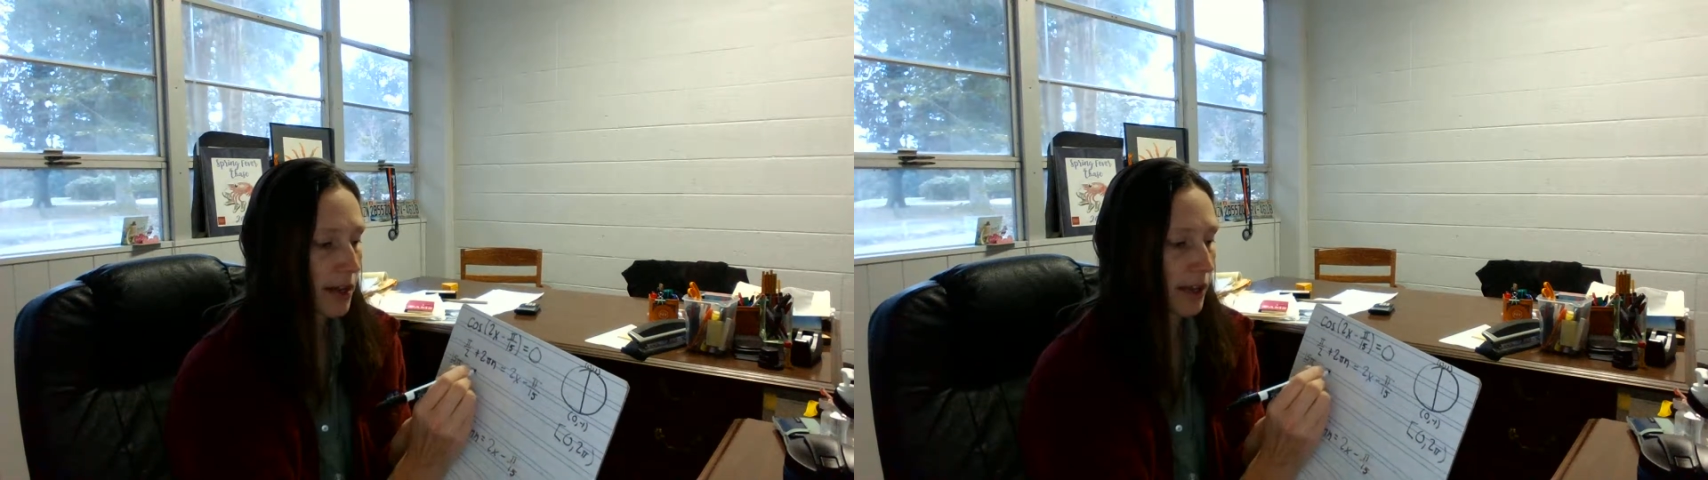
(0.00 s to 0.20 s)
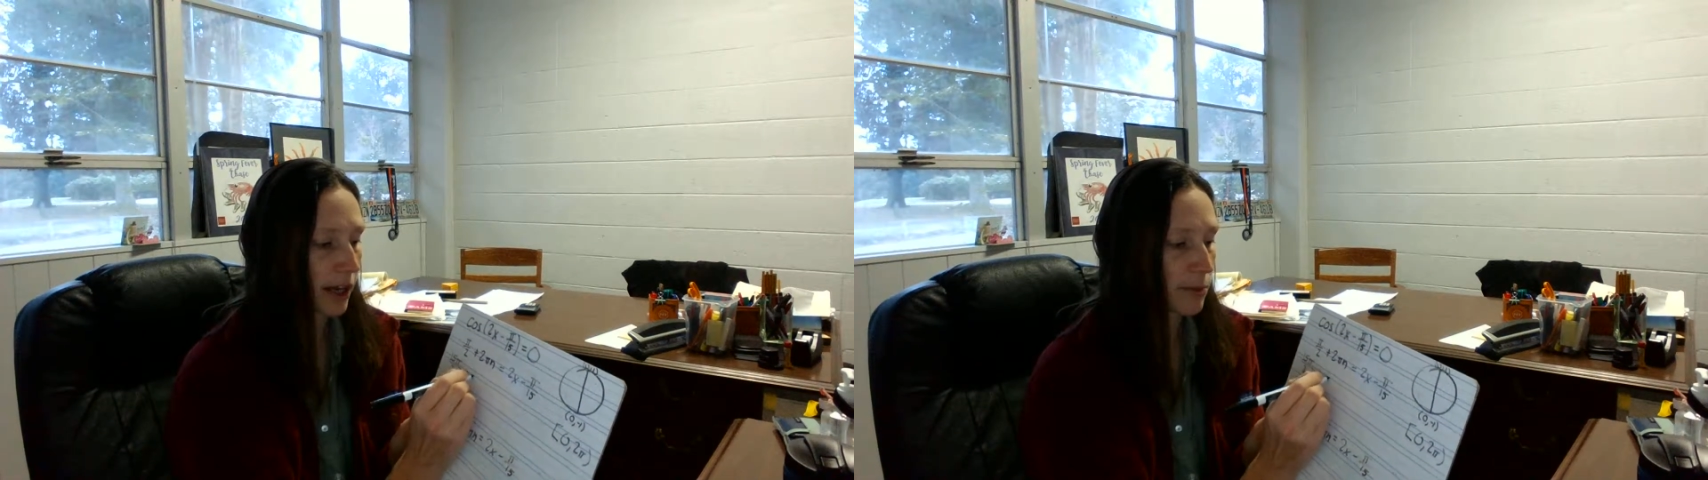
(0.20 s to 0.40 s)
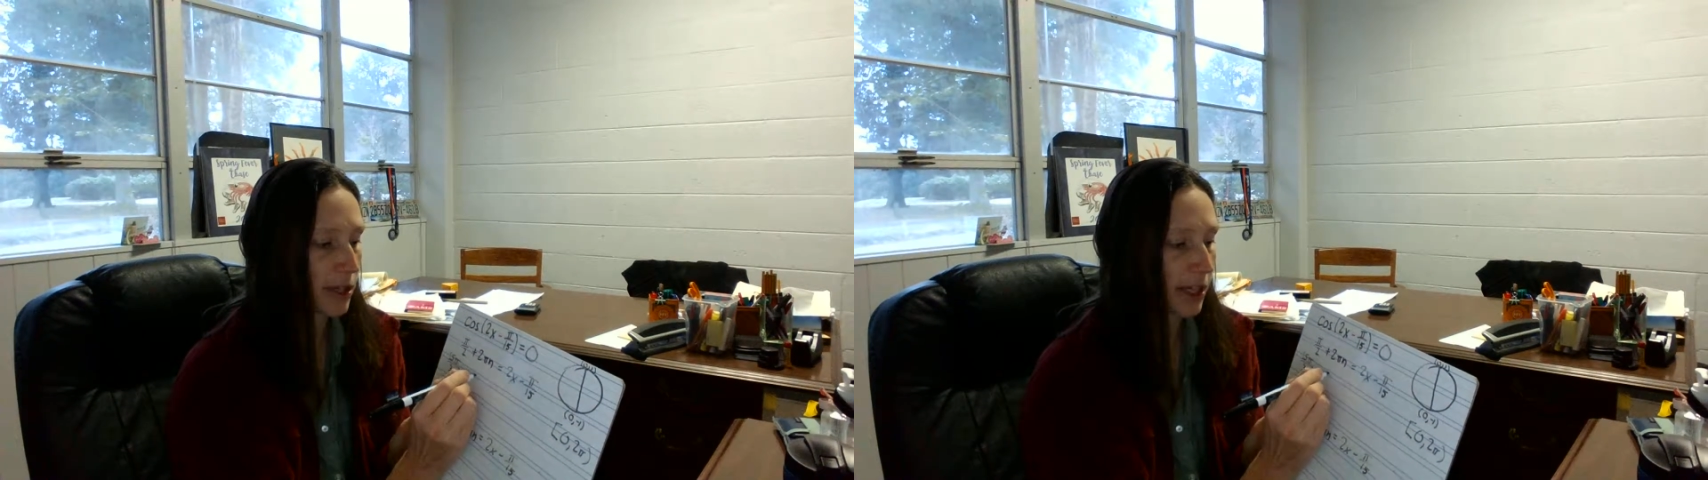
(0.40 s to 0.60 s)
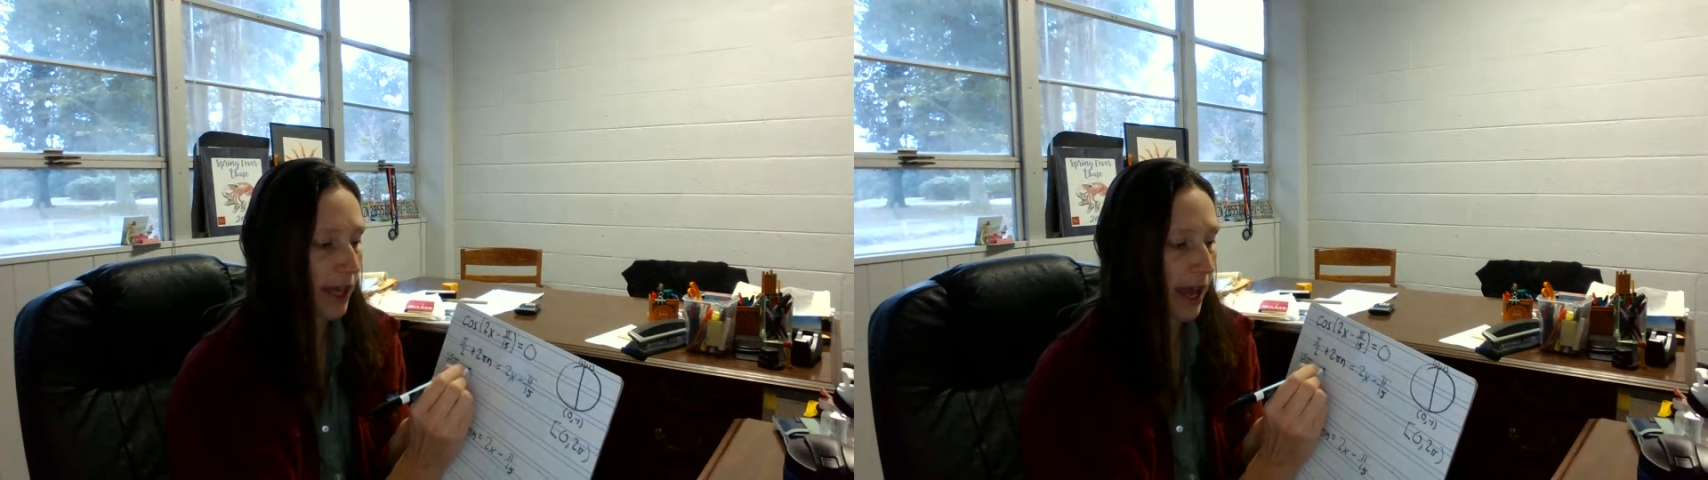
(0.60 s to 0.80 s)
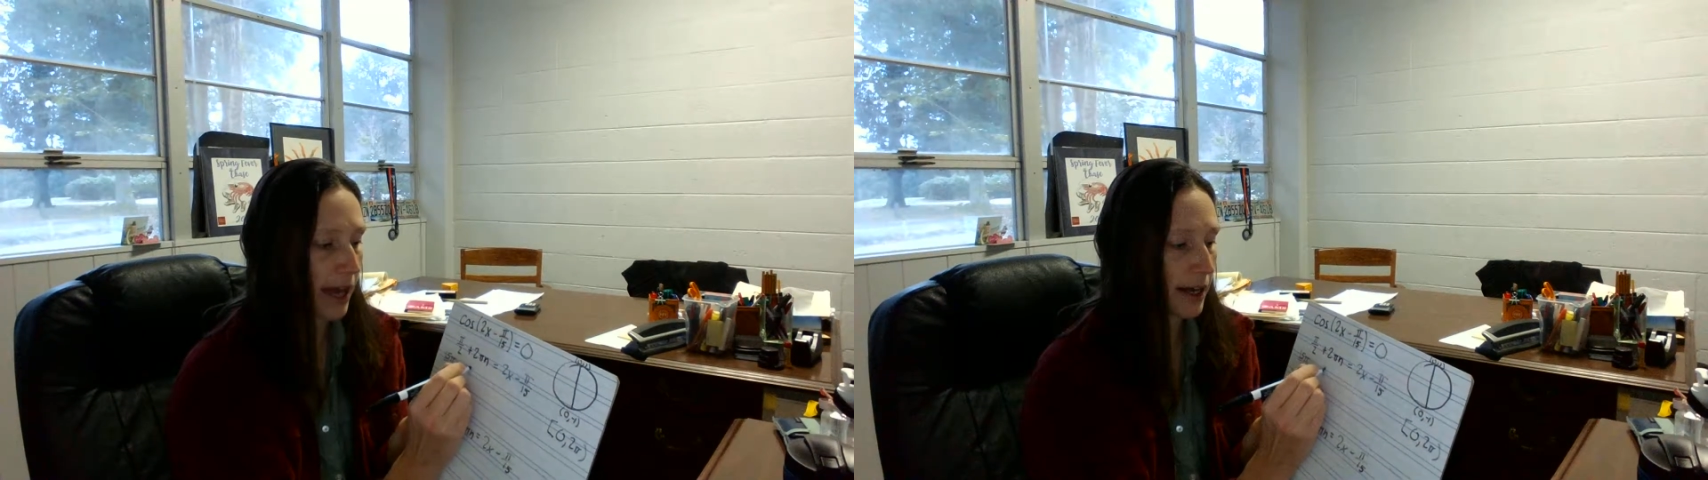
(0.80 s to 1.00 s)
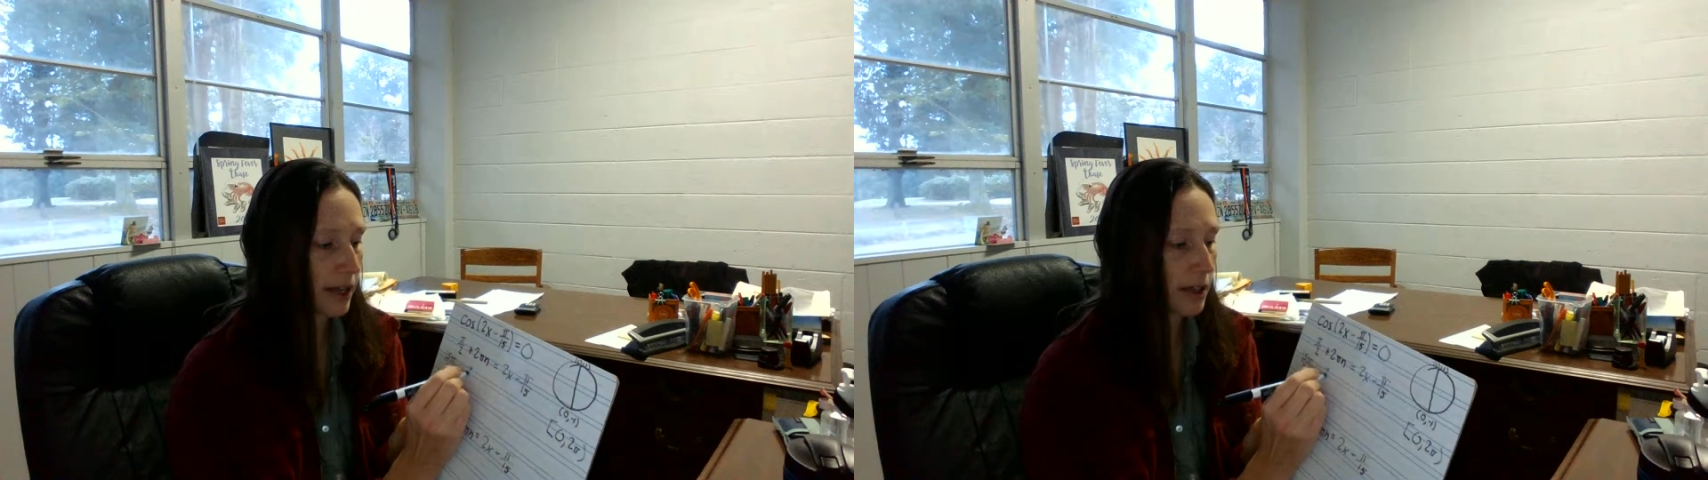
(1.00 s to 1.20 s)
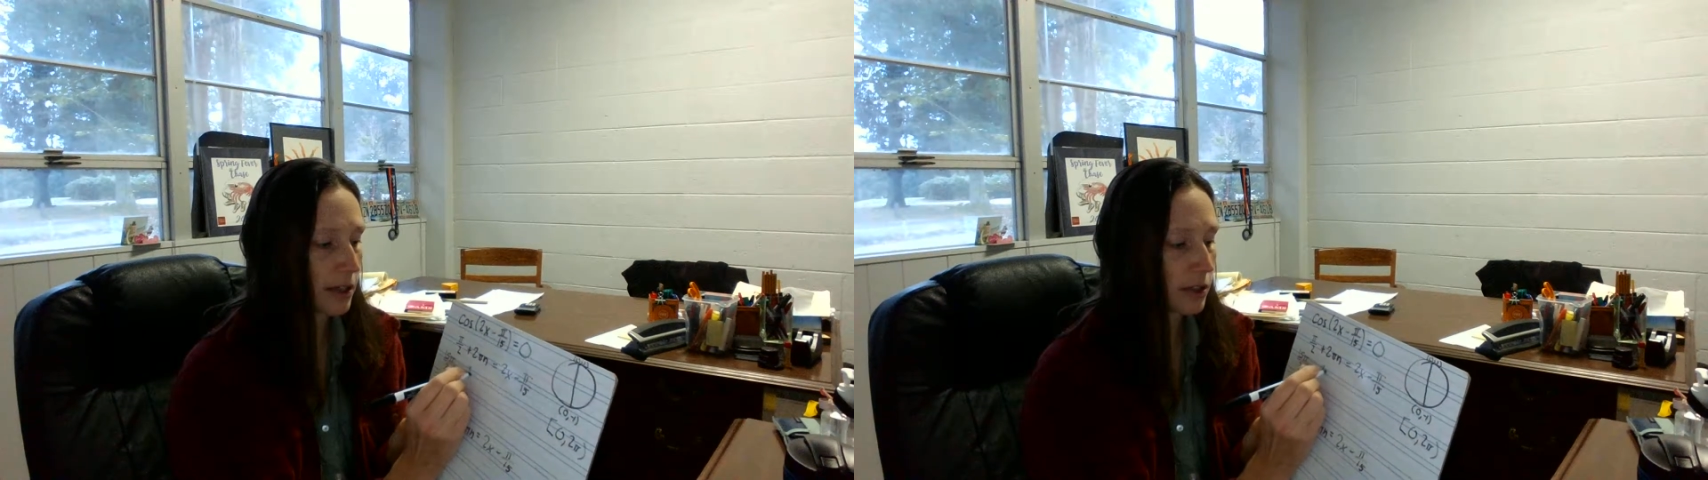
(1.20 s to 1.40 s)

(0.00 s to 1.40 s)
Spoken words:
that'll be like adding